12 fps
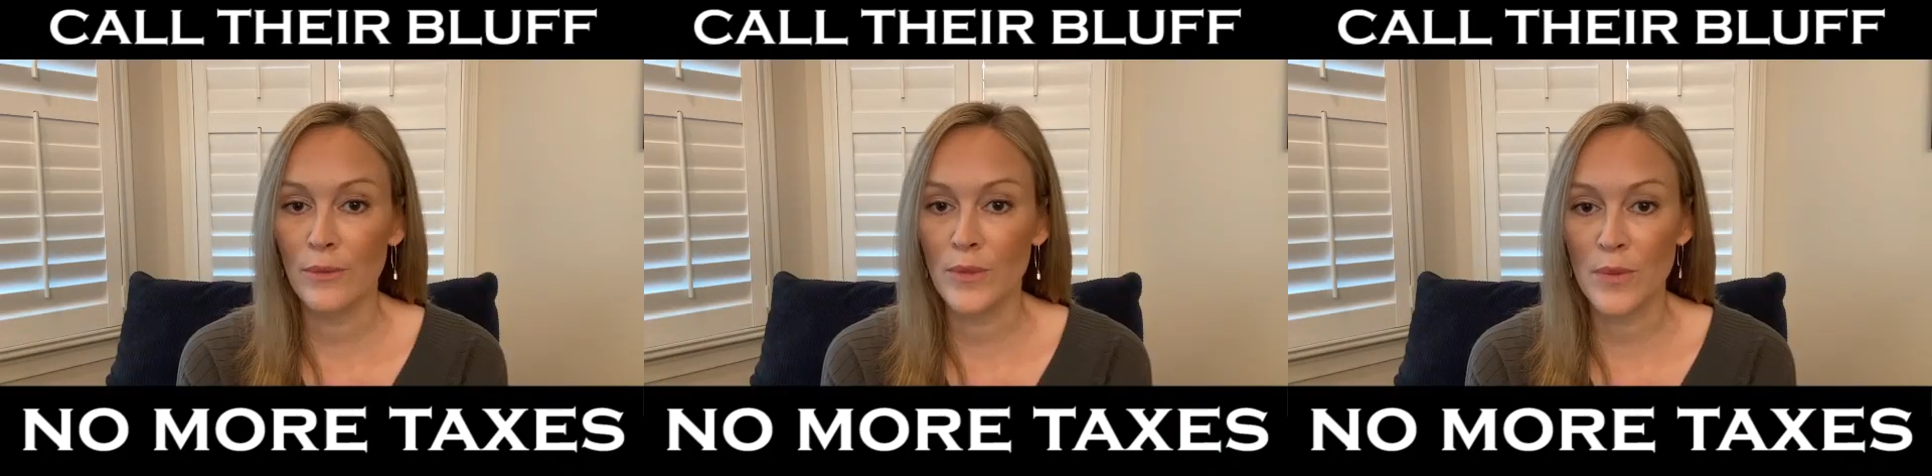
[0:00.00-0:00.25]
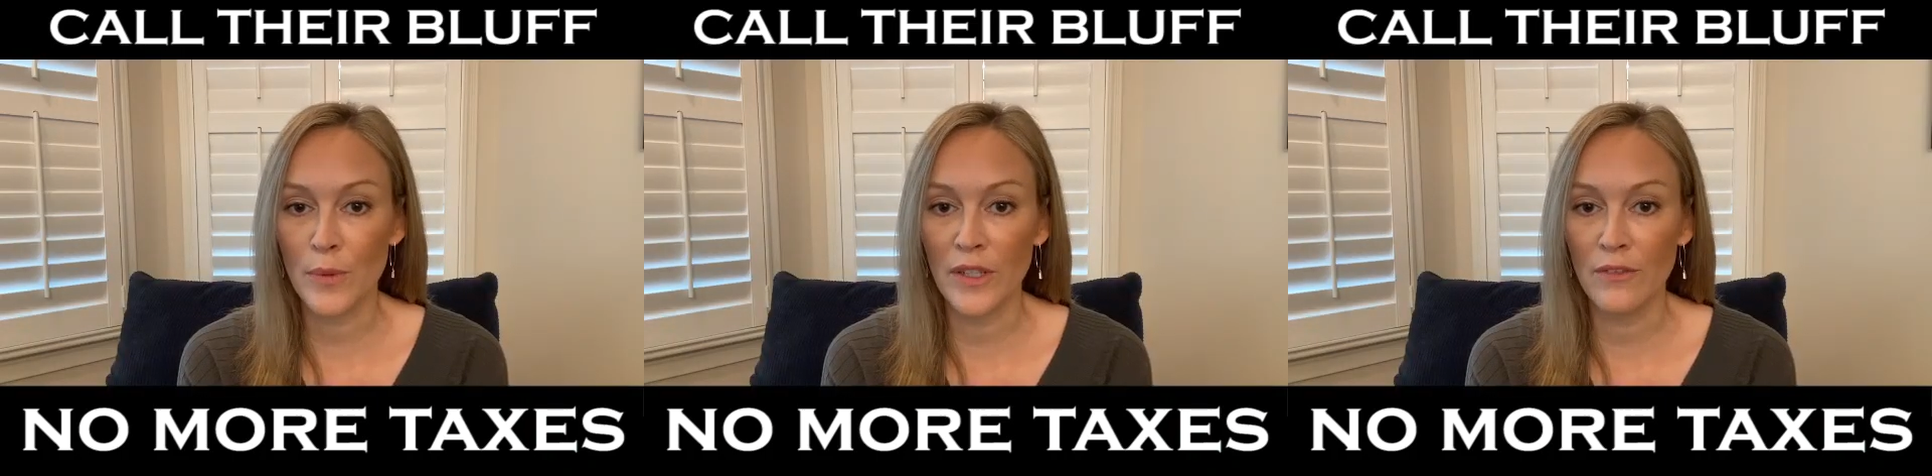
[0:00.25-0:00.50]

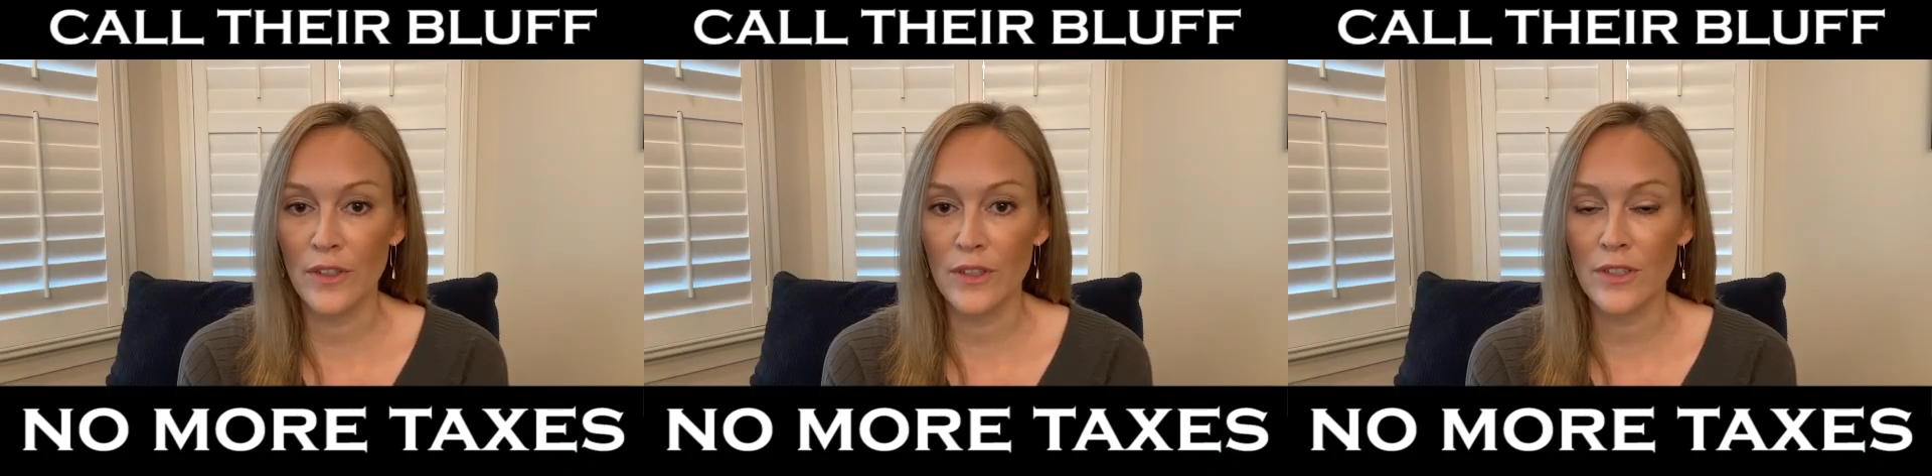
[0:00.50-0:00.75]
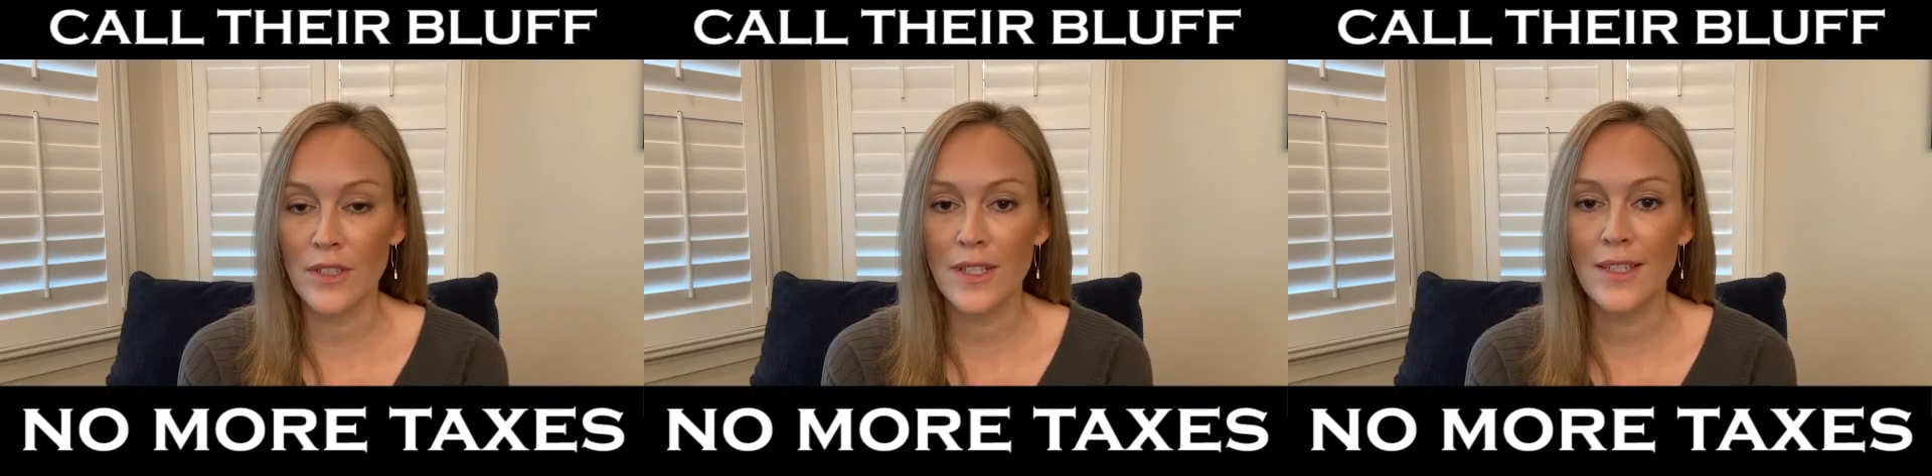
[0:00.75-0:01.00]

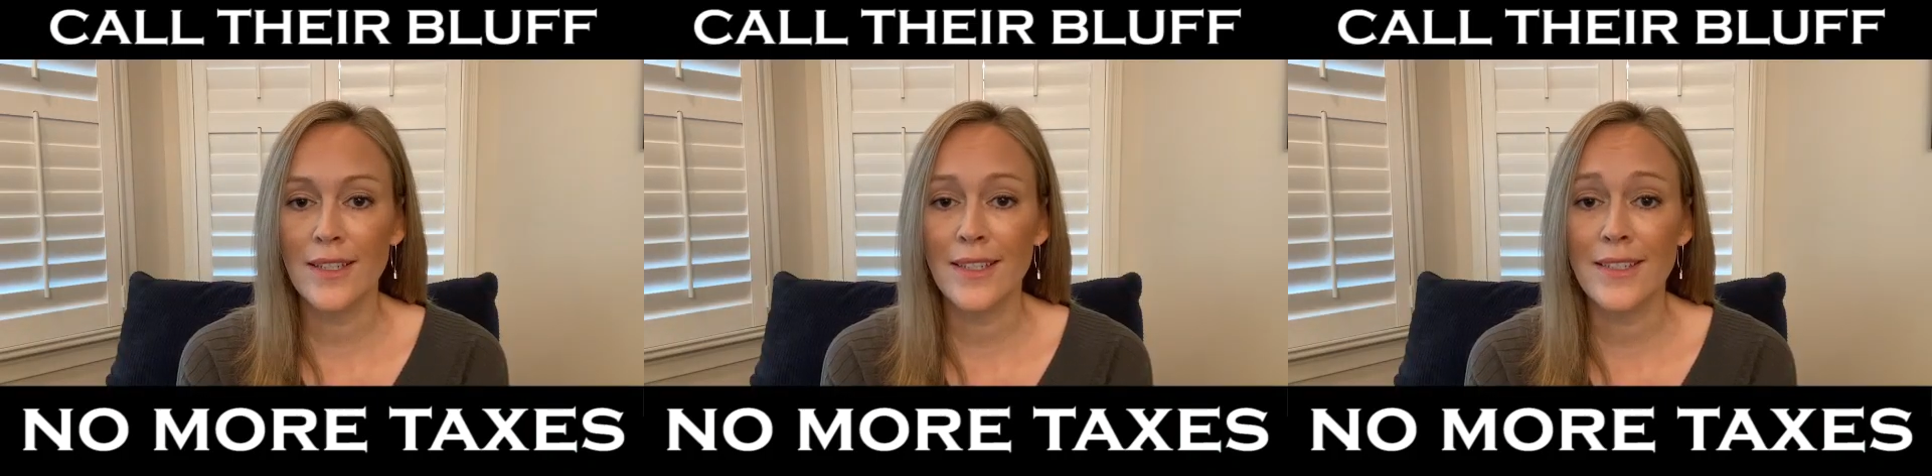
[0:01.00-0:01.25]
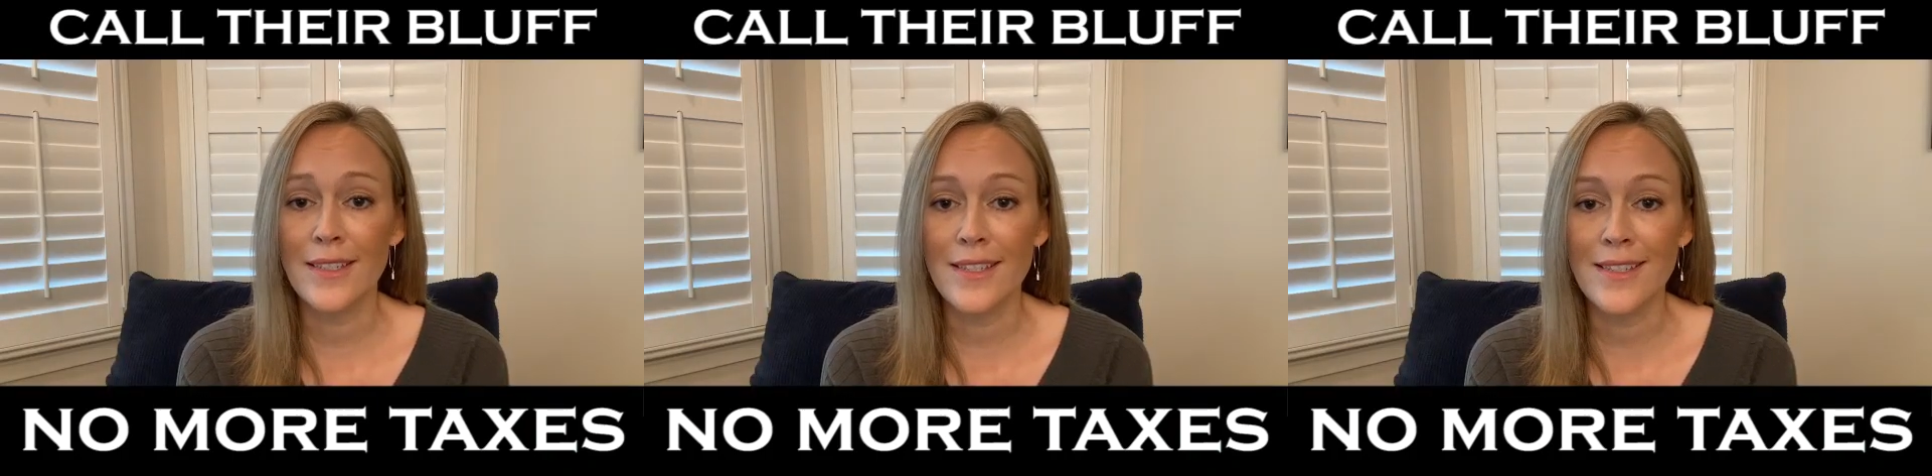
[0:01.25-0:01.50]
Springfield
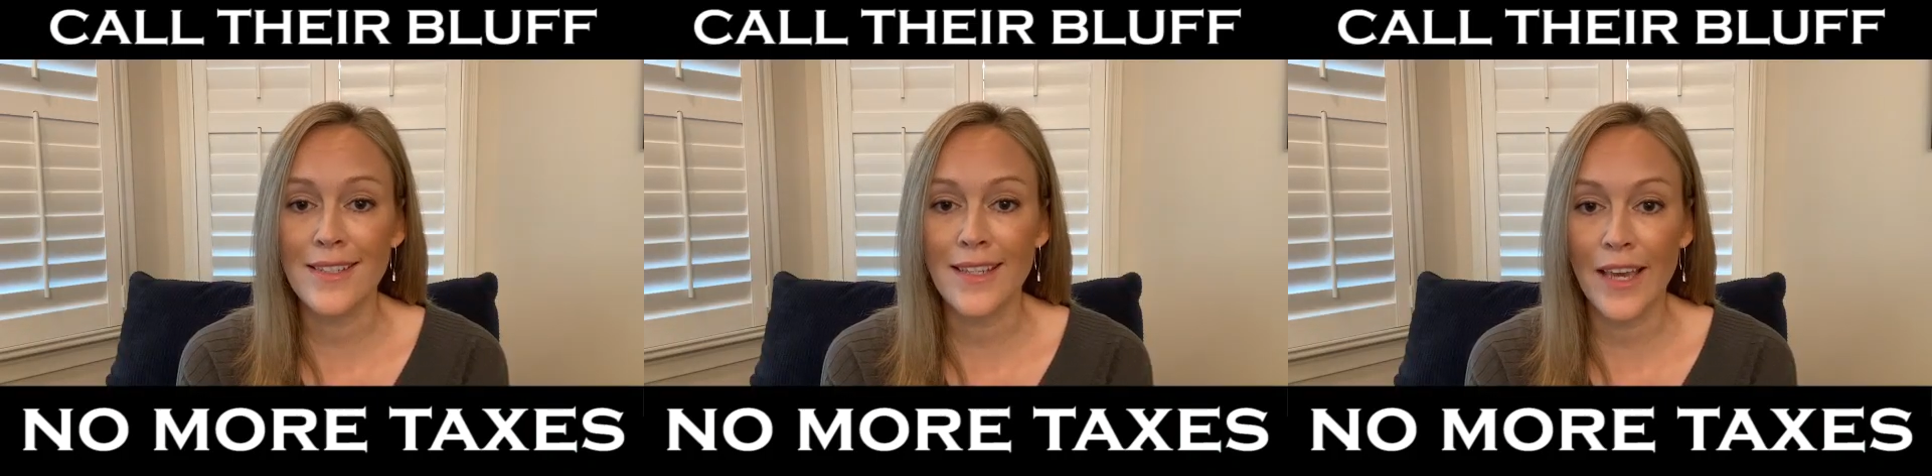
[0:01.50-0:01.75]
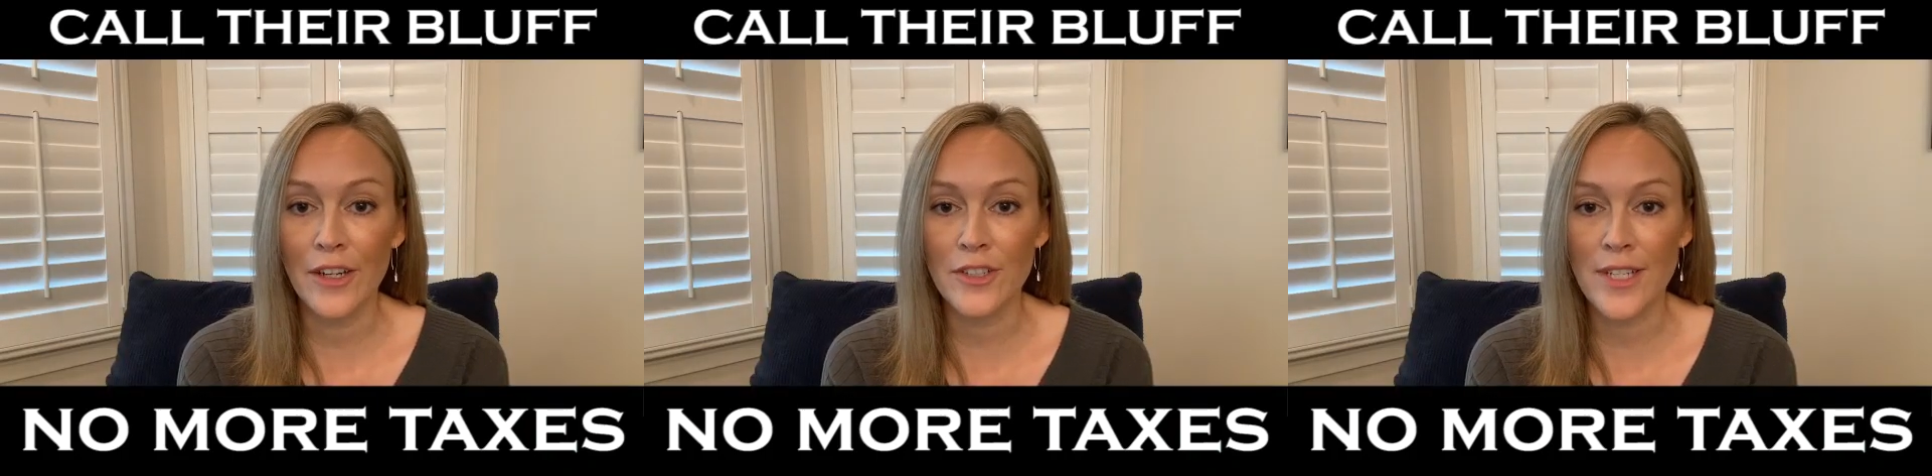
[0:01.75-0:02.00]
is a
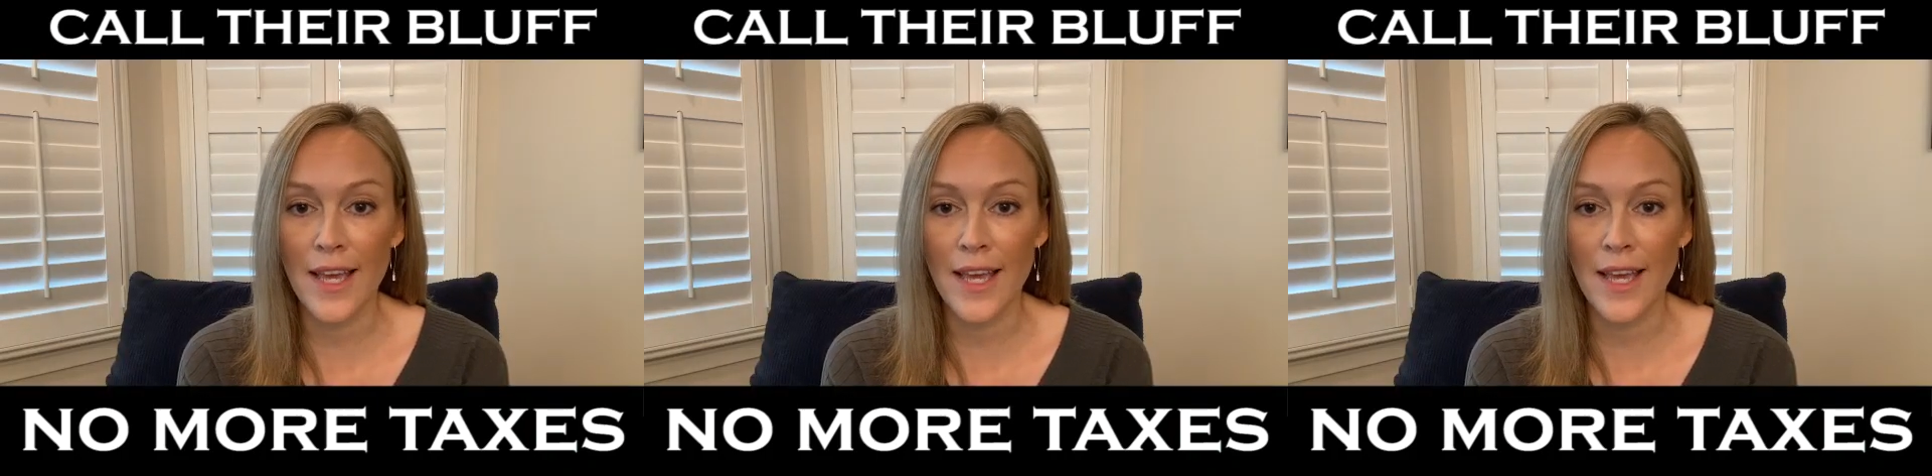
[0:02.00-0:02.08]
scare